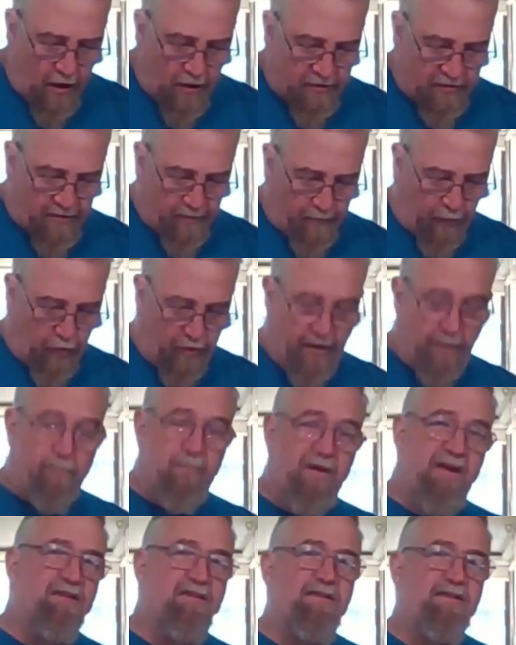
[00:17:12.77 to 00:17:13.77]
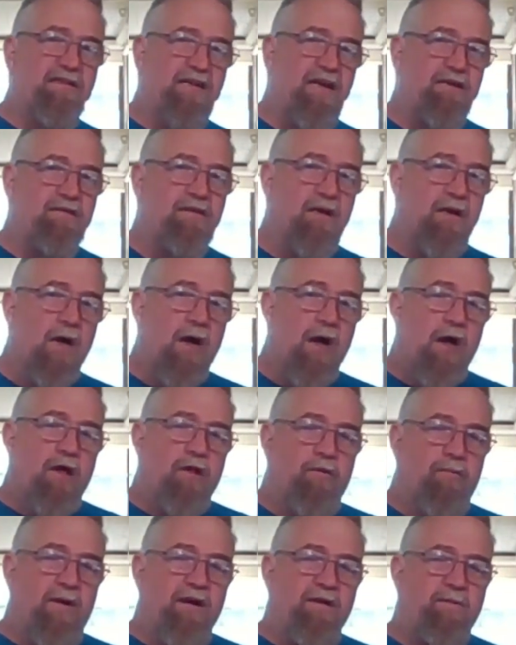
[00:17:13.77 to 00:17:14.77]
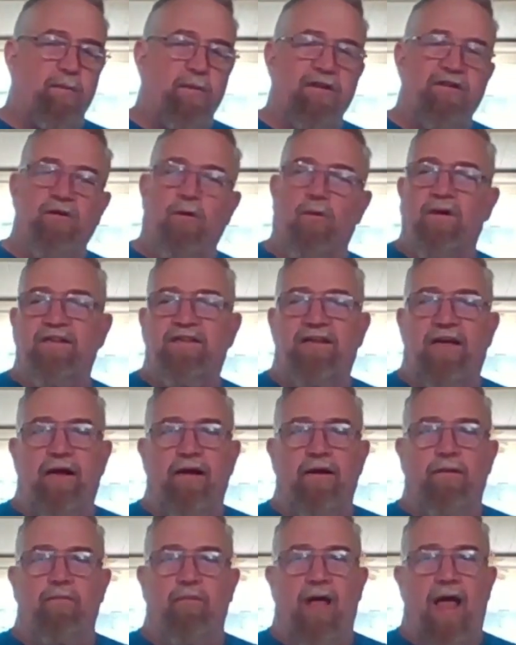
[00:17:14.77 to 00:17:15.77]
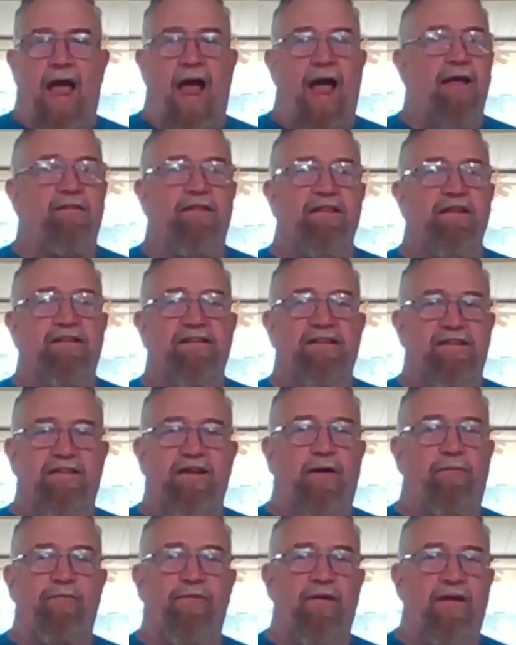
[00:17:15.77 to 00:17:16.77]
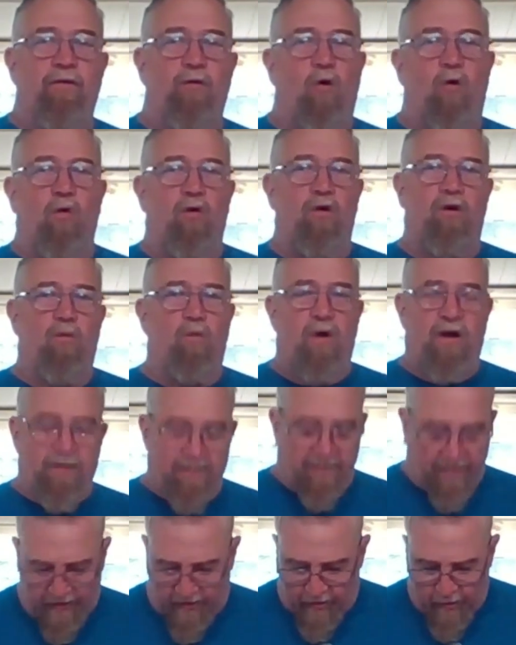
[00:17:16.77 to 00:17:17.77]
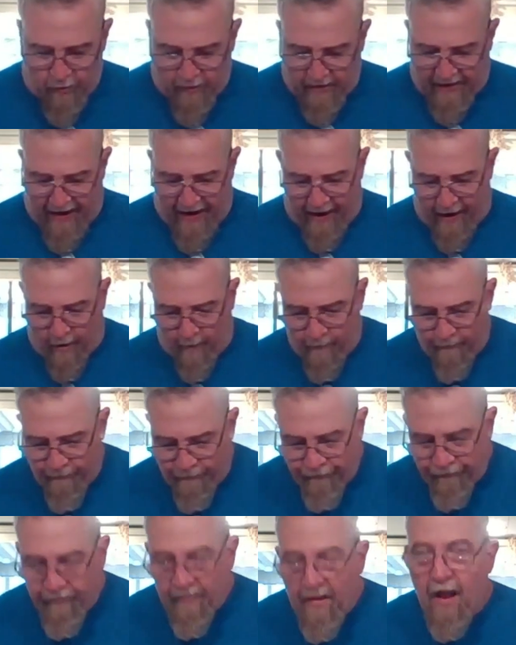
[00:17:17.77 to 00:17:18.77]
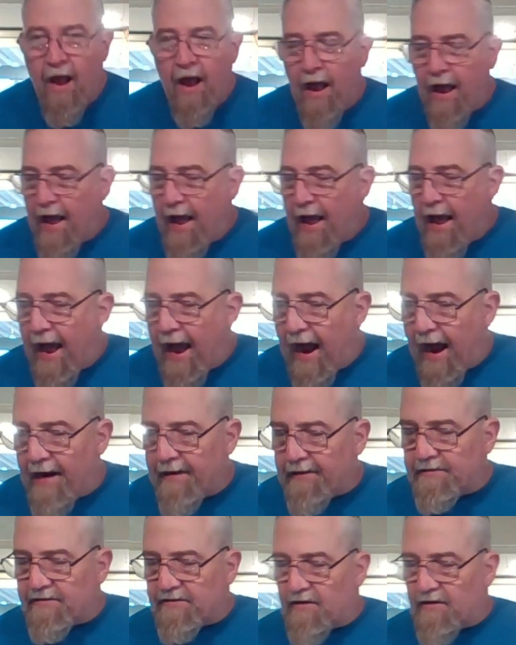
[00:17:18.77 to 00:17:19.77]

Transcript: to put in, because it says, the recipes always say, add this stuff in all at once, do it now. And it's